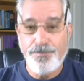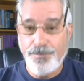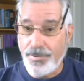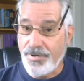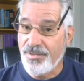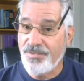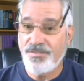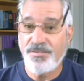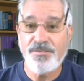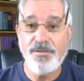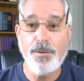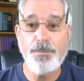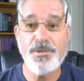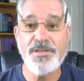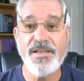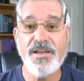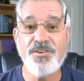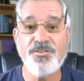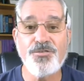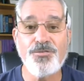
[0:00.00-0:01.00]
But it's a
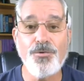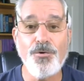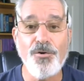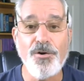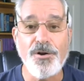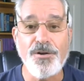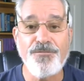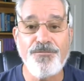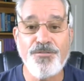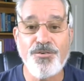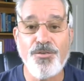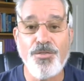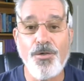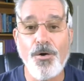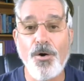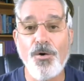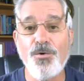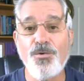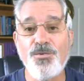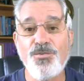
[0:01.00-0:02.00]
double-edged sword, for
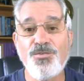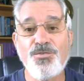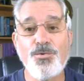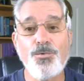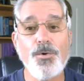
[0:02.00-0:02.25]
those